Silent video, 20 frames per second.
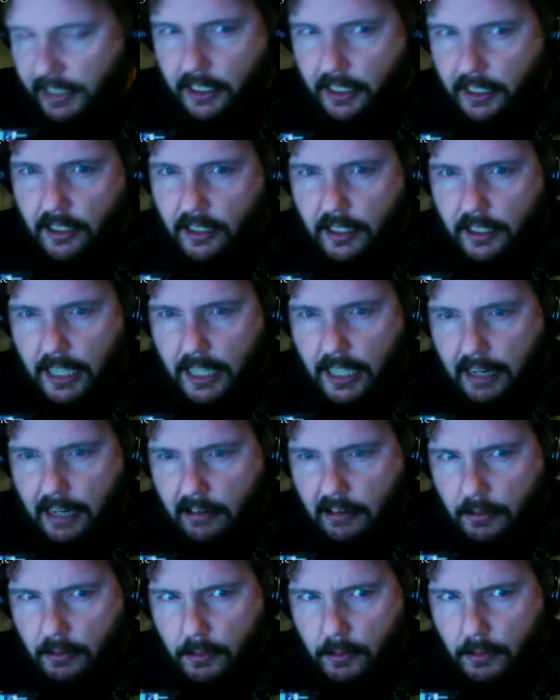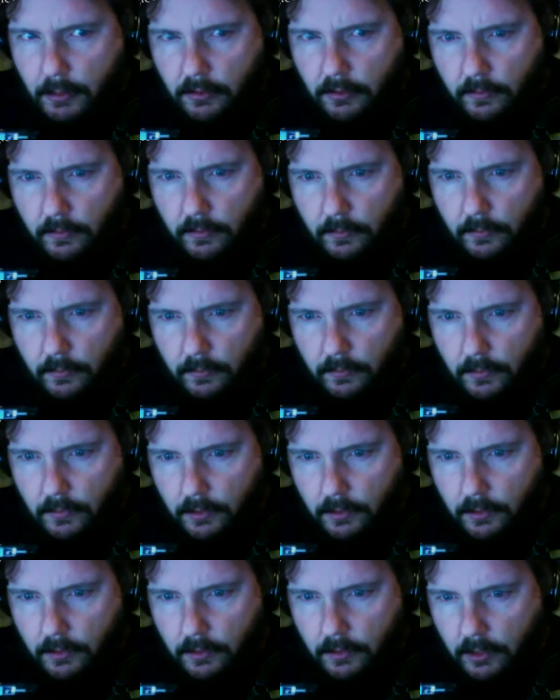caramel type
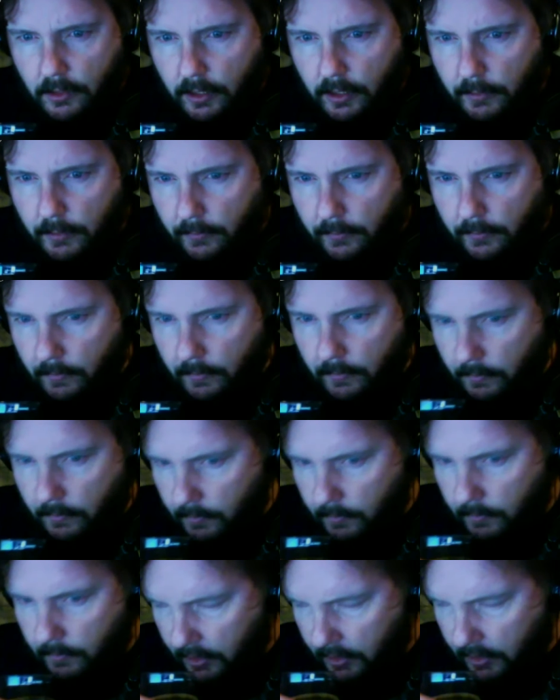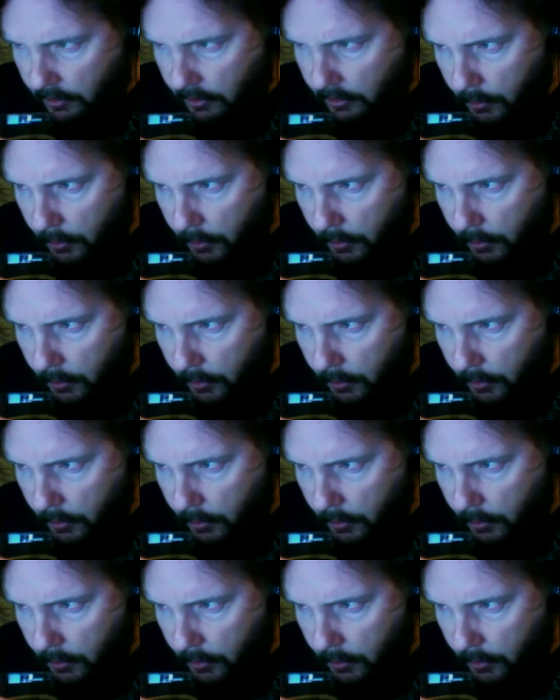aromas off it.